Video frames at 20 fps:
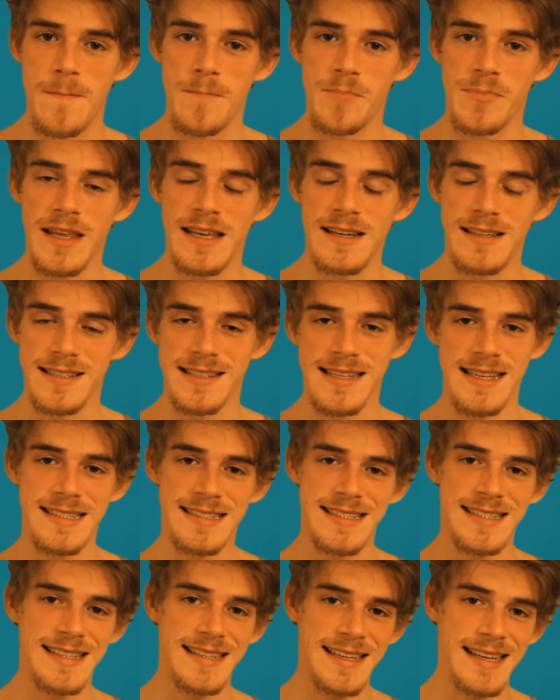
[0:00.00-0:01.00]
In his
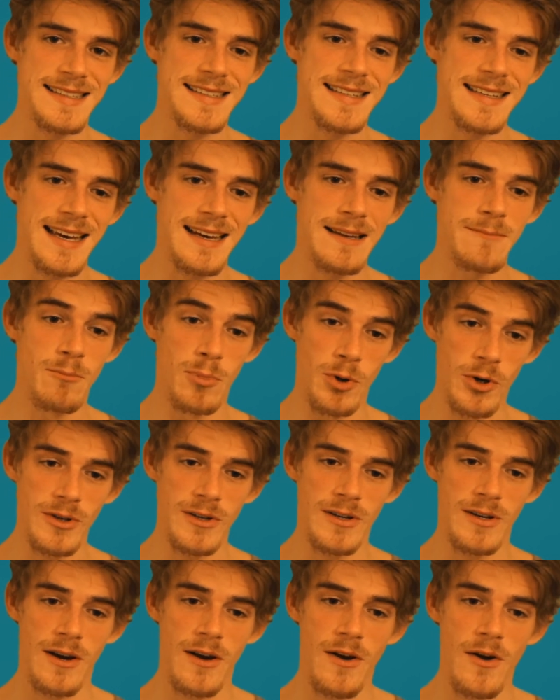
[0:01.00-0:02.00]
1999
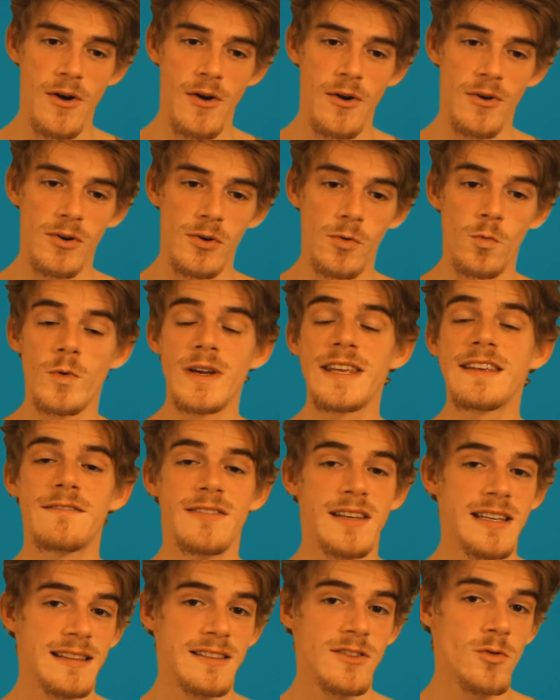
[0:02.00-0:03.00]
book,
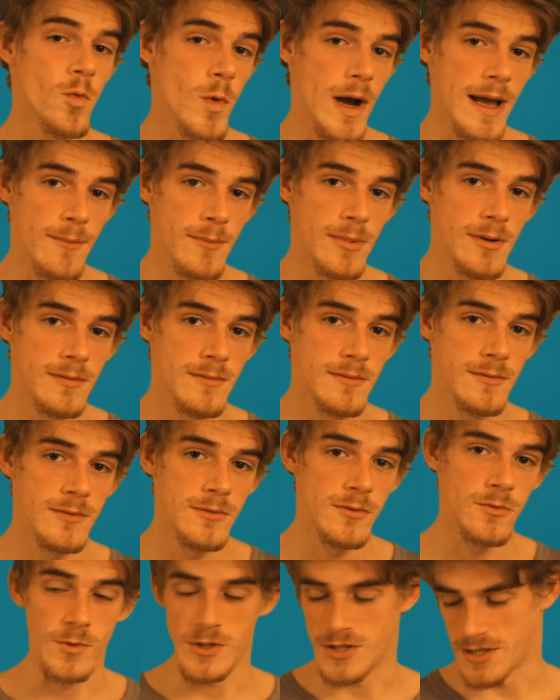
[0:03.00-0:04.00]
Weaving the Web,
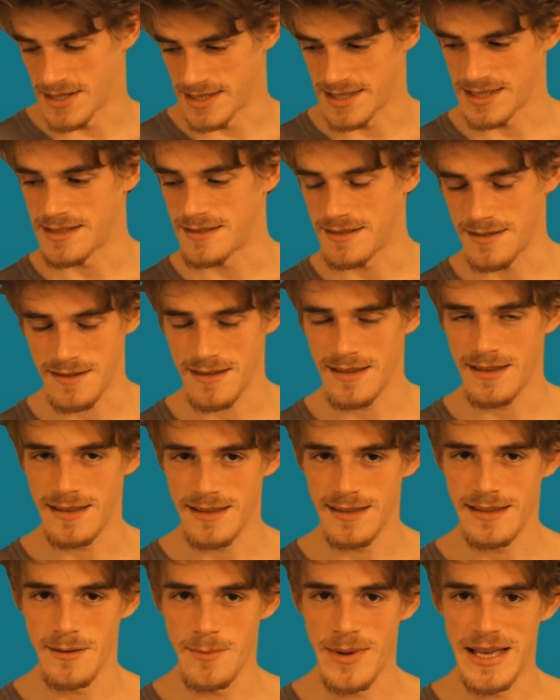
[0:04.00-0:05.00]
which is
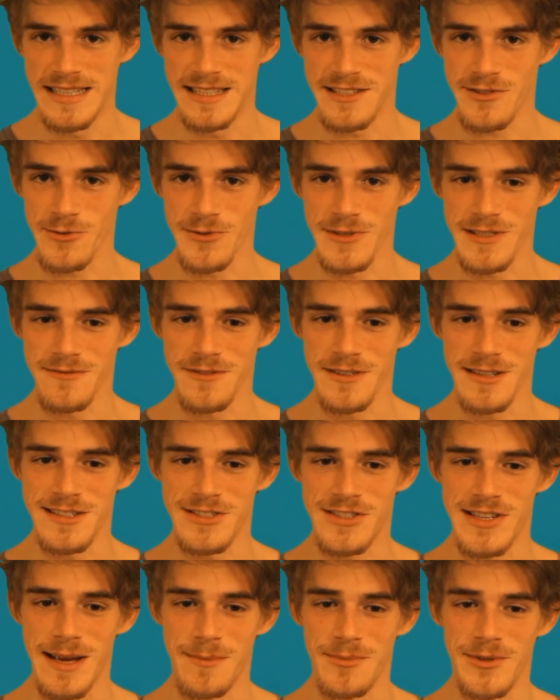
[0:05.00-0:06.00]
the main source for this
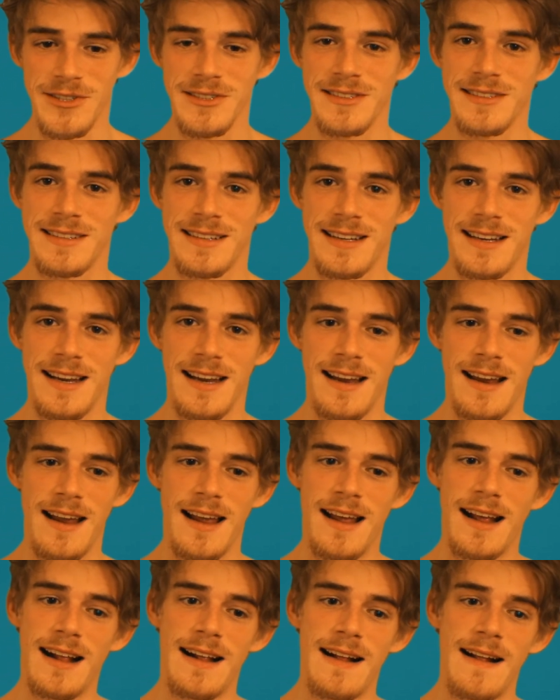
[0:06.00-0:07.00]
chapter,
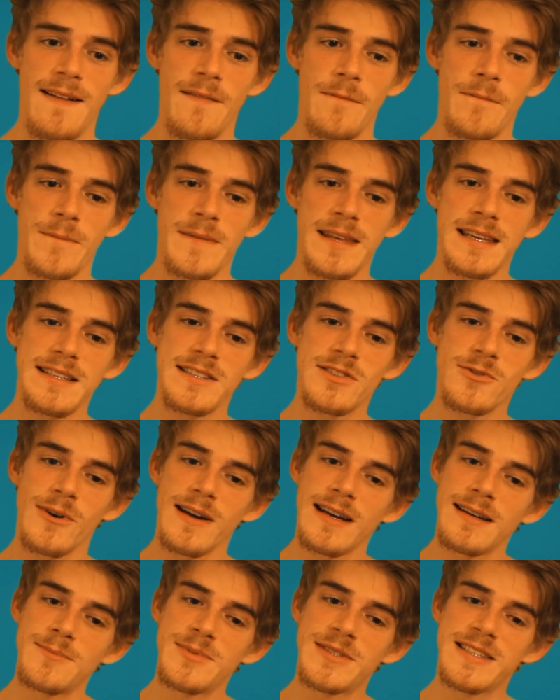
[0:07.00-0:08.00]
he
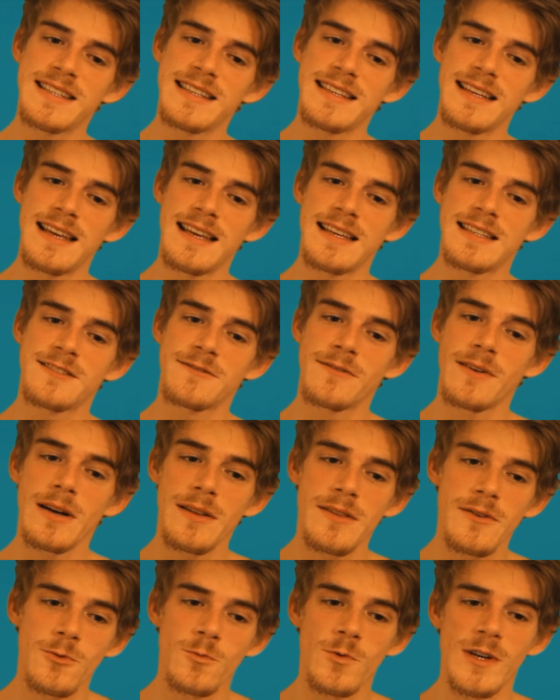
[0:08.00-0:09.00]
describes his
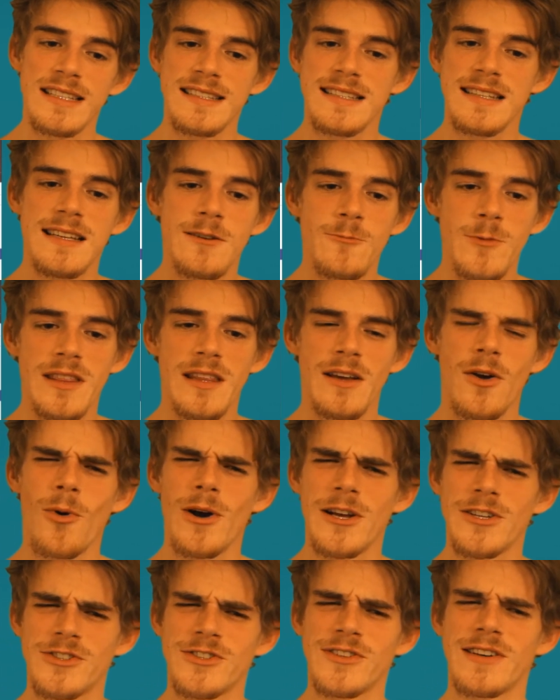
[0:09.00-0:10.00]
father wrestling with the
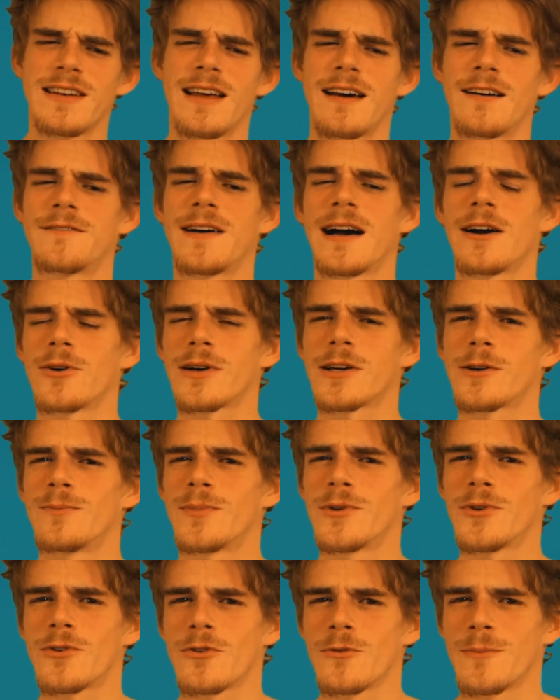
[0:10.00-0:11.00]
question of how a
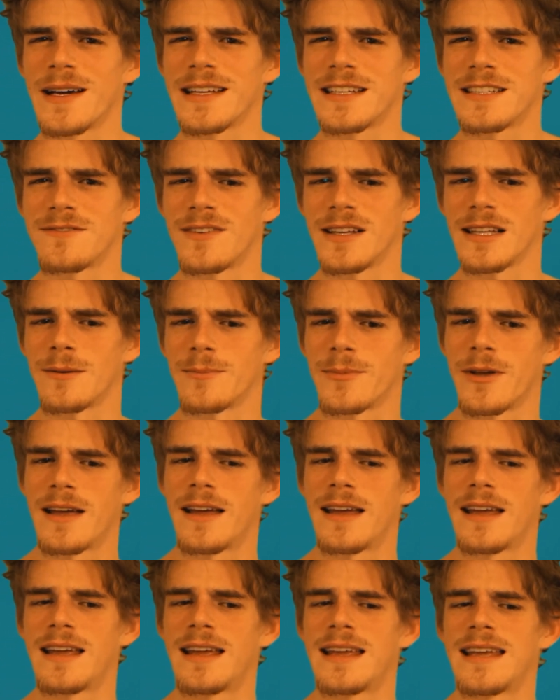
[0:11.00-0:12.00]
computer might develop
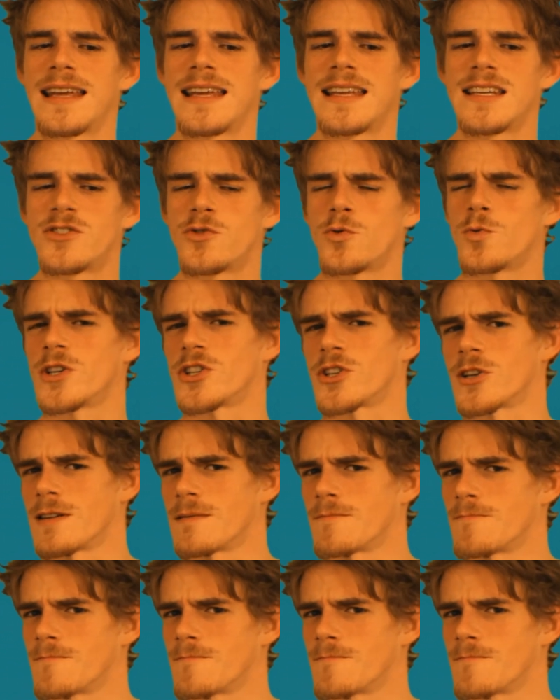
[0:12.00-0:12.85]
intuition